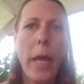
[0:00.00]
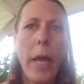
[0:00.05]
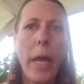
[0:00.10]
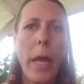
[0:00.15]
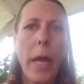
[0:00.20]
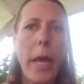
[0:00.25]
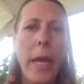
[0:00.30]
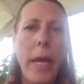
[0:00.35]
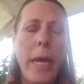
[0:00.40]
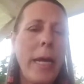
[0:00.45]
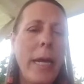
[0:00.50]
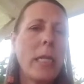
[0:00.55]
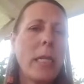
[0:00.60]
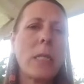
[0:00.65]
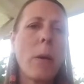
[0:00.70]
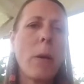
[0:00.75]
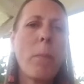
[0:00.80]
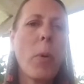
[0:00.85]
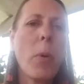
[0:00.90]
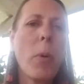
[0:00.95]
He's
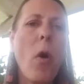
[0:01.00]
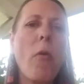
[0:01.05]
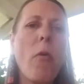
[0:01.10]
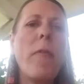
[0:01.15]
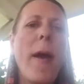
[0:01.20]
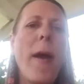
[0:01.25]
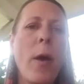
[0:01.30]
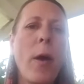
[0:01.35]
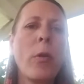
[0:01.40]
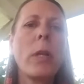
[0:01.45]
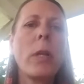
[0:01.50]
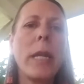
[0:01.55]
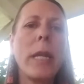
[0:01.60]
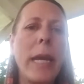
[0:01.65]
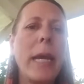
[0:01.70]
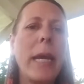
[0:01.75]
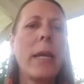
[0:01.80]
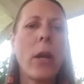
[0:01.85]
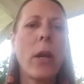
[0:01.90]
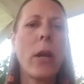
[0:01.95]

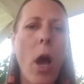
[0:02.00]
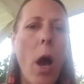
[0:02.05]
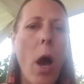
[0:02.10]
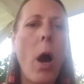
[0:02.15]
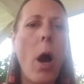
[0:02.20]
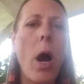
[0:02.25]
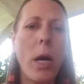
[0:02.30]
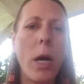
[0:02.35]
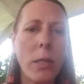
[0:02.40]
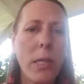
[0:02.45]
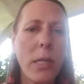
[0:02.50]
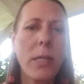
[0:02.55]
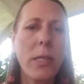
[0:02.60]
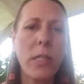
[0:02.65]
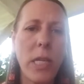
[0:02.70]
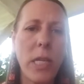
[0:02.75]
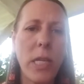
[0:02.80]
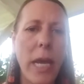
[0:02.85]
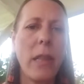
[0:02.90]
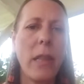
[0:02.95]
profoundly in awe, to
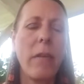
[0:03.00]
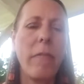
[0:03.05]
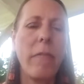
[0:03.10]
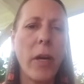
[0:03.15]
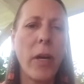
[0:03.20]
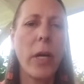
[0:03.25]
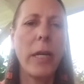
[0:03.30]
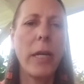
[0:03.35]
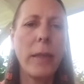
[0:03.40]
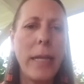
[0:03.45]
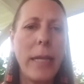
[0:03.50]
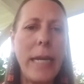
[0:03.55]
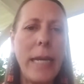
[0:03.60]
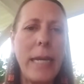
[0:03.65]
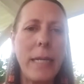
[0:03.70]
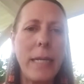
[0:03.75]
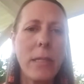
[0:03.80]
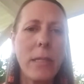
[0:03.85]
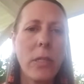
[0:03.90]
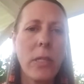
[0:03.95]
say the very
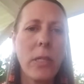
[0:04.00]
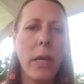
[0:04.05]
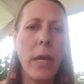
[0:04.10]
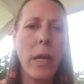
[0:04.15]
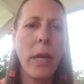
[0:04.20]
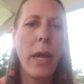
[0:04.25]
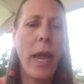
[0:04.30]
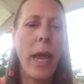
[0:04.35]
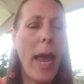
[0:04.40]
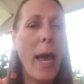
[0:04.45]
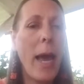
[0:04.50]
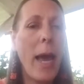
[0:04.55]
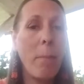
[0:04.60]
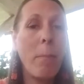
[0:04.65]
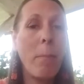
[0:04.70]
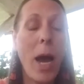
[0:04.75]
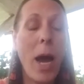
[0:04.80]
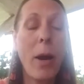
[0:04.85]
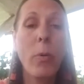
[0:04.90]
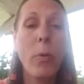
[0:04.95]
least, at
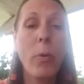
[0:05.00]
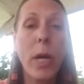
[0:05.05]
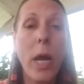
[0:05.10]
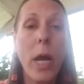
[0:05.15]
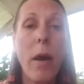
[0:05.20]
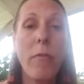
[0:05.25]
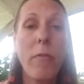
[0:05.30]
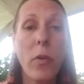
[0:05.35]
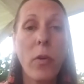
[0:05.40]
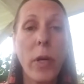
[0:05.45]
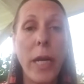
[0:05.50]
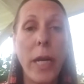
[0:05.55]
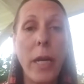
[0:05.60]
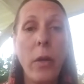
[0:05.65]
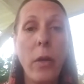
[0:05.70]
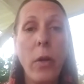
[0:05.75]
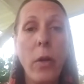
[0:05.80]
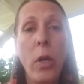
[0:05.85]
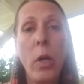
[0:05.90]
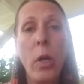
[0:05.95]
my recovery
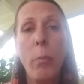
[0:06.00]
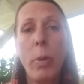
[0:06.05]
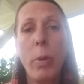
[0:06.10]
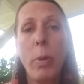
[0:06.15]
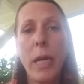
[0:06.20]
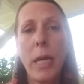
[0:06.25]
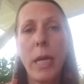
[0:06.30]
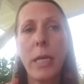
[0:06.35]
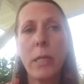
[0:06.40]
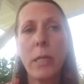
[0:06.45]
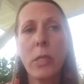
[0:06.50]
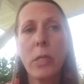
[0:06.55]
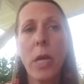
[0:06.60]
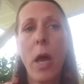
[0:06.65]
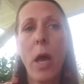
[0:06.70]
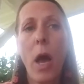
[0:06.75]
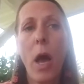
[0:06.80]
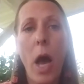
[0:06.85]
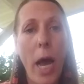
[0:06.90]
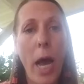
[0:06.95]
because
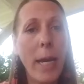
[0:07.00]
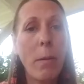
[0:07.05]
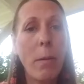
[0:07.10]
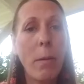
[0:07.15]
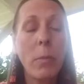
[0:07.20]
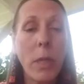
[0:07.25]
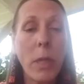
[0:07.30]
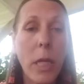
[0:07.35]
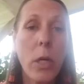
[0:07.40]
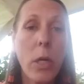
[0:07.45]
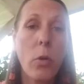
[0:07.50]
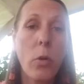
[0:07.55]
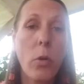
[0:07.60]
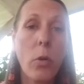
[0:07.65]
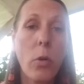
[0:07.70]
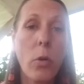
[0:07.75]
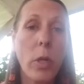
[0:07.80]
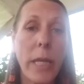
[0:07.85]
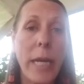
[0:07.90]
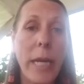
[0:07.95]
I am
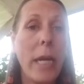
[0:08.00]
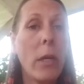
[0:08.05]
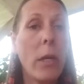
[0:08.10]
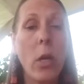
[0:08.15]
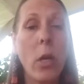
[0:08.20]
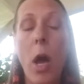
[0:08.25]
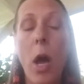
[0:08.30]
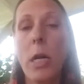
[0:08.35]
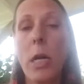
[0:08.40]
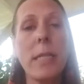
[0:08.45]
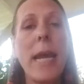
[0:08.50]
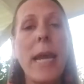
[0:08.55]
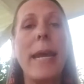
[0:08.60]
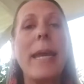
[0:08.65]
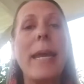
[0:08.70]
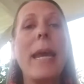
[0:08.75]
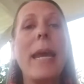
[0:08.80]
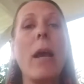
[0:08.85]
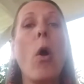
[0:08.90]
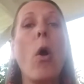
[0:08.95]
literally not
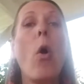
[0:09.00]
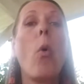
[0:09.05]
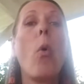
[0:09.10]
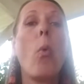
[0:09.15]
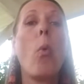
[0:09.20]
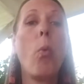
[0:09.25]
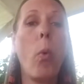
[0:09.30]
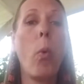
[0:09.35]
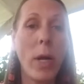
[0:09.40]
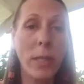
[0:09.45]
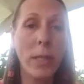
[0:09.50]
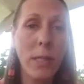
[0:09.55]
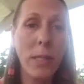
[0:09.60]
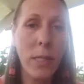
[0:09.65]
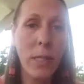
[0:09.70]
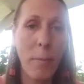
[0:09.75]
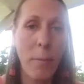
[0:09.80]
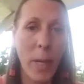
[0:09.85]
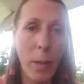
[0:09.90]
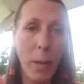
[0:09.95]
taking one
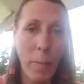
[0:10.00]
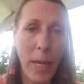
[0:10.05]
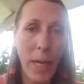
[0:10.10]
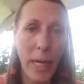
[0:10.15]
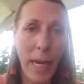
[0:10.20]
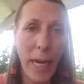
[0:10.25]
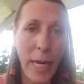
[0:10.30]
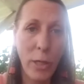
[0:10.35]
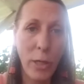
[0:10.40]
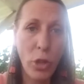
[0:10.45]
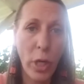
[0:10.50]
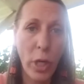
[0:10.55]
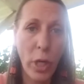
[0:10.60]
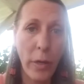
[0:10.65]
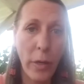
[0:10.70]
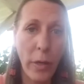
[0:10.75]
stomach medication.